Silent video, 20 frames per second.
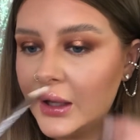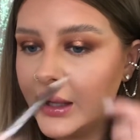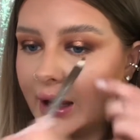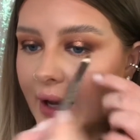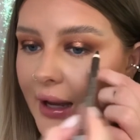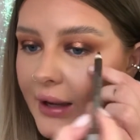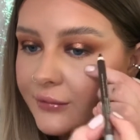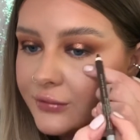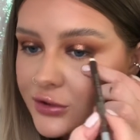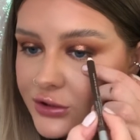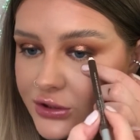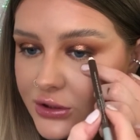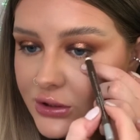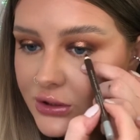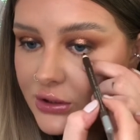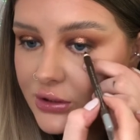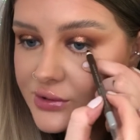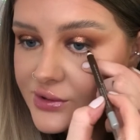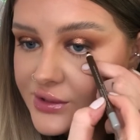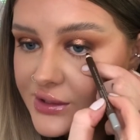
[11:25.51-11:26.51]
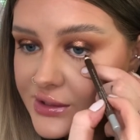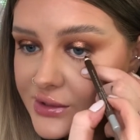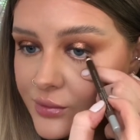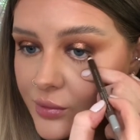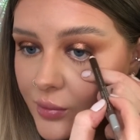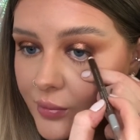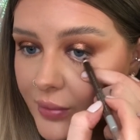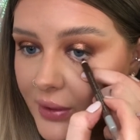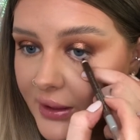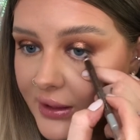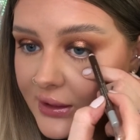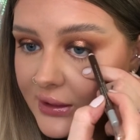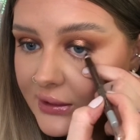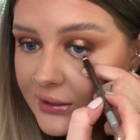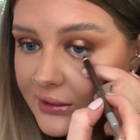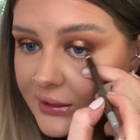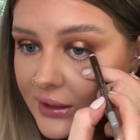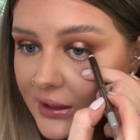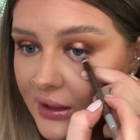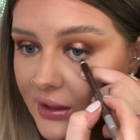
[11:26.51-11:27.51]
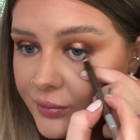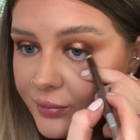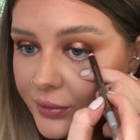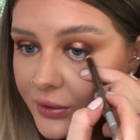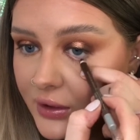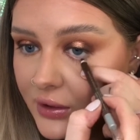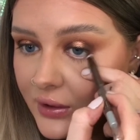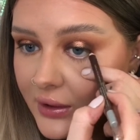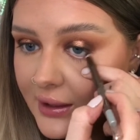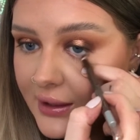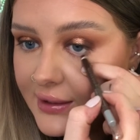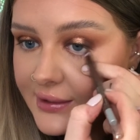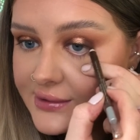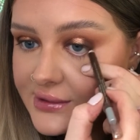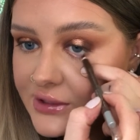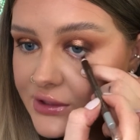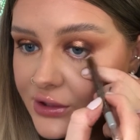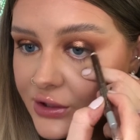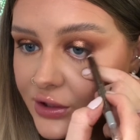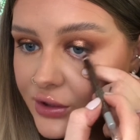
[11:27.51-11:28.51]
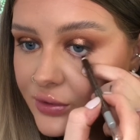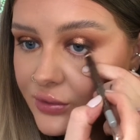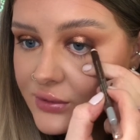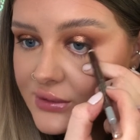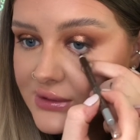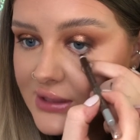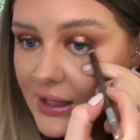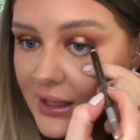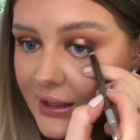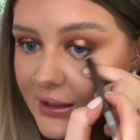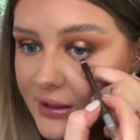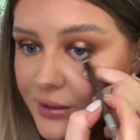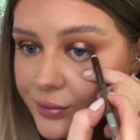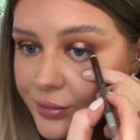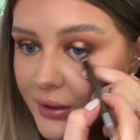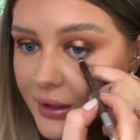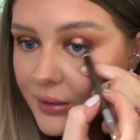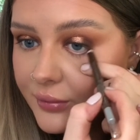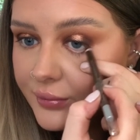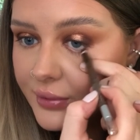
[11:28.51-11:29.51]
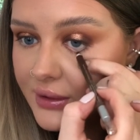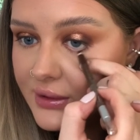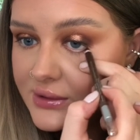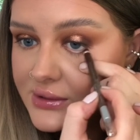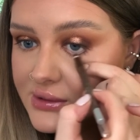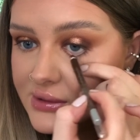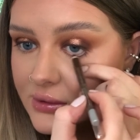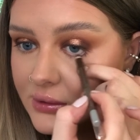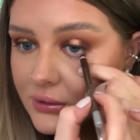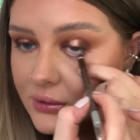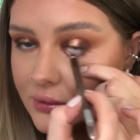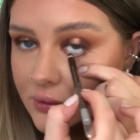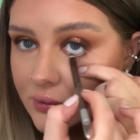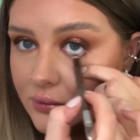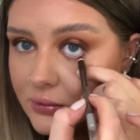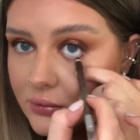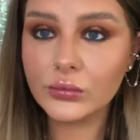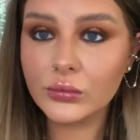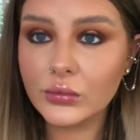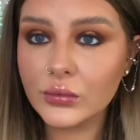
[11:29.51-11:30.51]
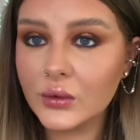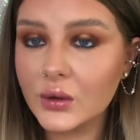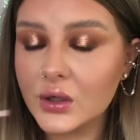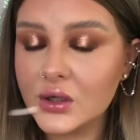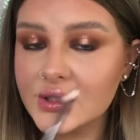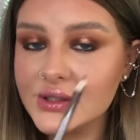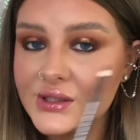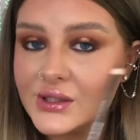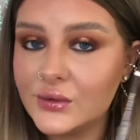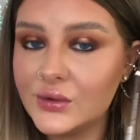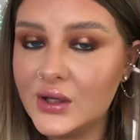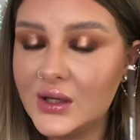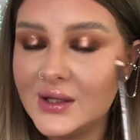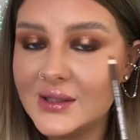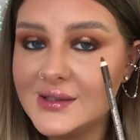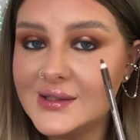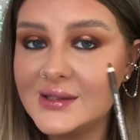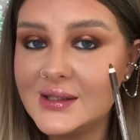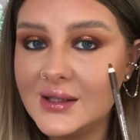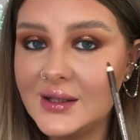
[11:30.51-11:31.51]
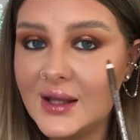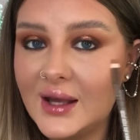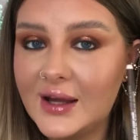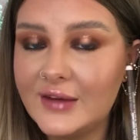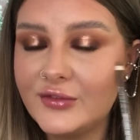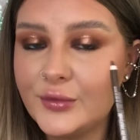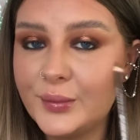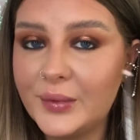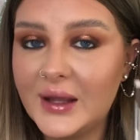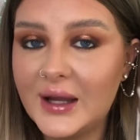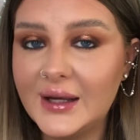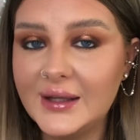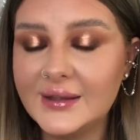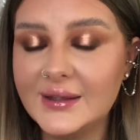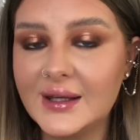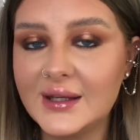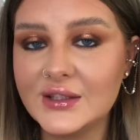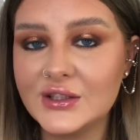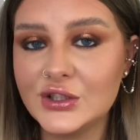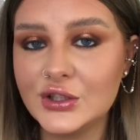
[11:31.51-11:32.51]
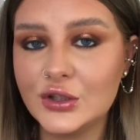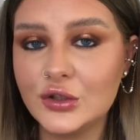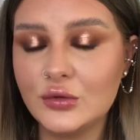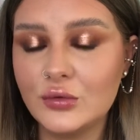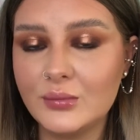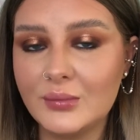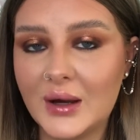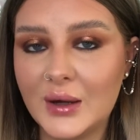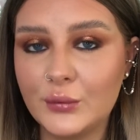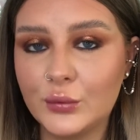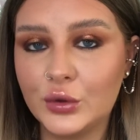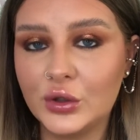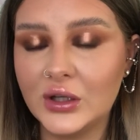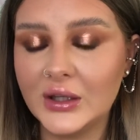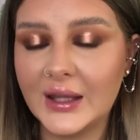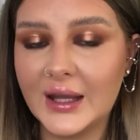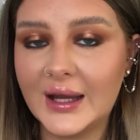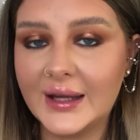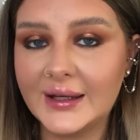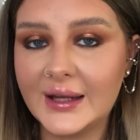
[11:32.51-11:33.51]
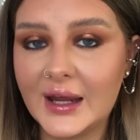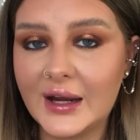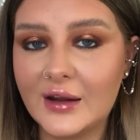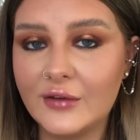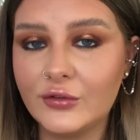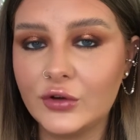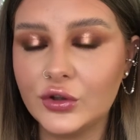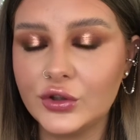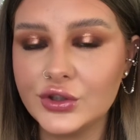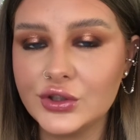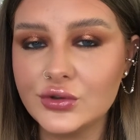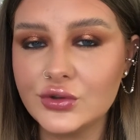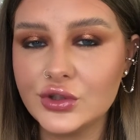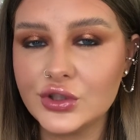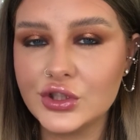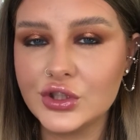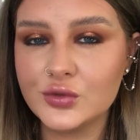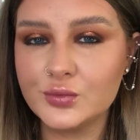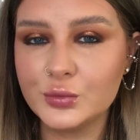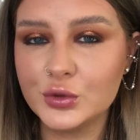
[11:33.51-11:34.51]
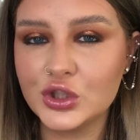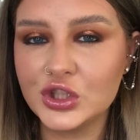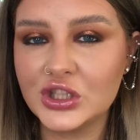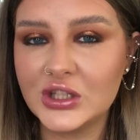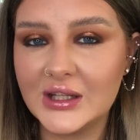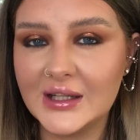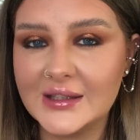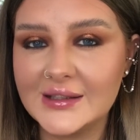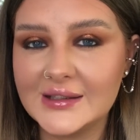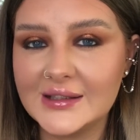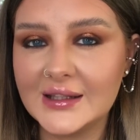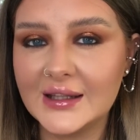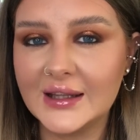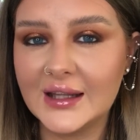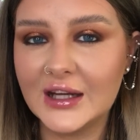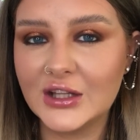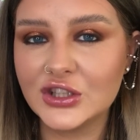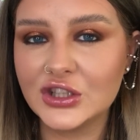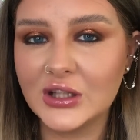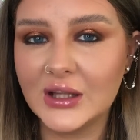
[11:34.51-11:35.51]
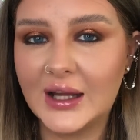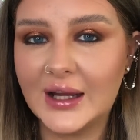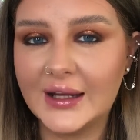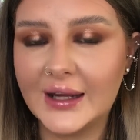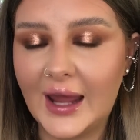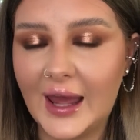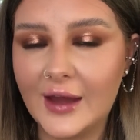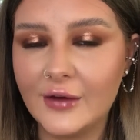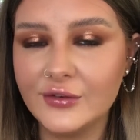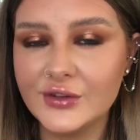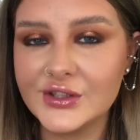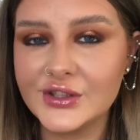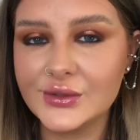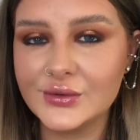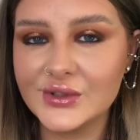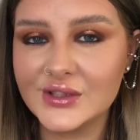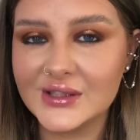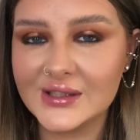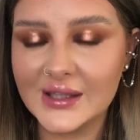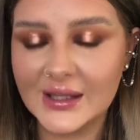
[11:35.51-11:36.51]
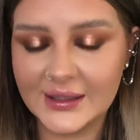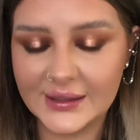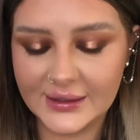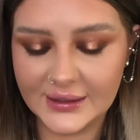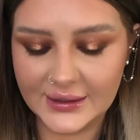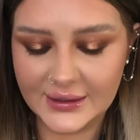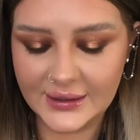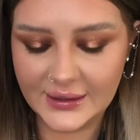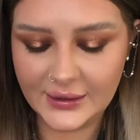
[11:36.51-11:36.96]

I'm just going to use this one by Clinique, but you guys can use any brown pencil. So you can see that I've applied that to my waterline, and I've also just smudged it into the lash line ever so slightly.